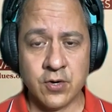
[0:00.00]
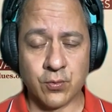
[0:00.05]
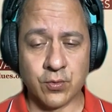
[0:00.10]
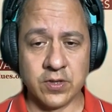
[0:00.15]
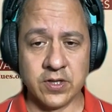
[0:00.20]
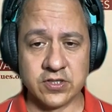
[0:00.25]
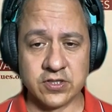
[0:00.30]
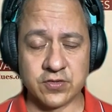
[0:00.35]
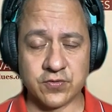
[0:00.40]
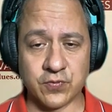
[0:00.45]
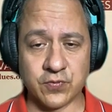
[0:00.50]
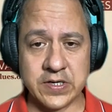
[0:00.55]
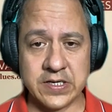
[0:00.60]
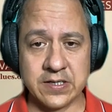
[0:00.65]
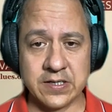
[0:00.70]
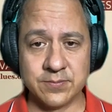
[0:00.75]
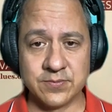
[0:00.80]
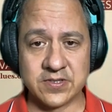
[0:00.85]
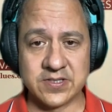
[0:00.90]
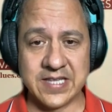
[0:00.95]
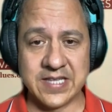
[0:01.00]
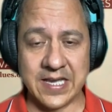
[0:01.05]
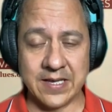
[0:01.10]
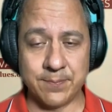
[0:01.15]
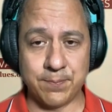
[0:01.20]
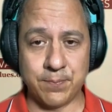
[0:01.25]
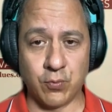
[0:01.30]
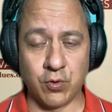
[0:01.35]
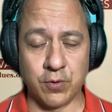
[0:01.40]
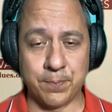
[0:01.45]
religious freedoms that
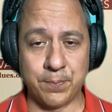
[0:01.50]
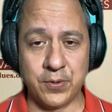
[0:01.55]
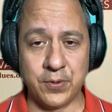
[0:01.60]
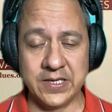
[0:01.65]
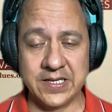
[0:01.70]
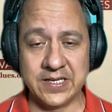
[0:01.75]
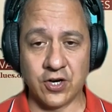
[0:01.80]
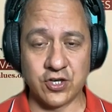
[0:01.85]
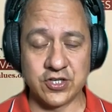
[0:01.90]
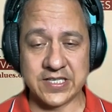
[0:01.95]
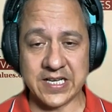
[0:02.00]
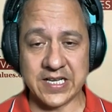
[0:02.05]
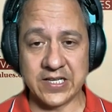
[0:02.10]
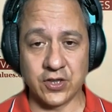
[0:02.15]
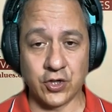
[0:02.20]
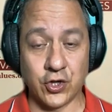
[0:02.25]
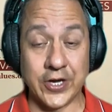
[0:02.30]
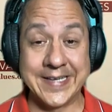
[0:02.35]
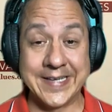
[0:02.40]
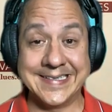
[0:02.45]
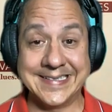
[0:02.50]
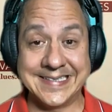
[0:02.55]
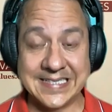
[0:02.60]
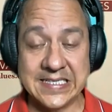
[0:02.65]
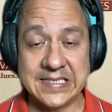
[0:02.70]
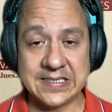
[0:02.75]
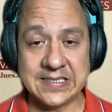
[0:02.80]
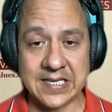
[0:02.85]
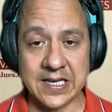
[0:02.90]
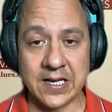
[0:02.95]
were put into our state law in
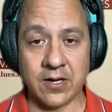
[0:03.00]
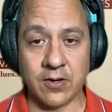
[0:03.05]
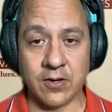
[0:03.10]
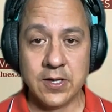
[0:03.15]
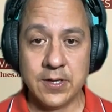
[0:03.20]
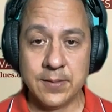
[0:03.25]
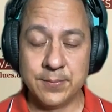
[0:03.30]
detail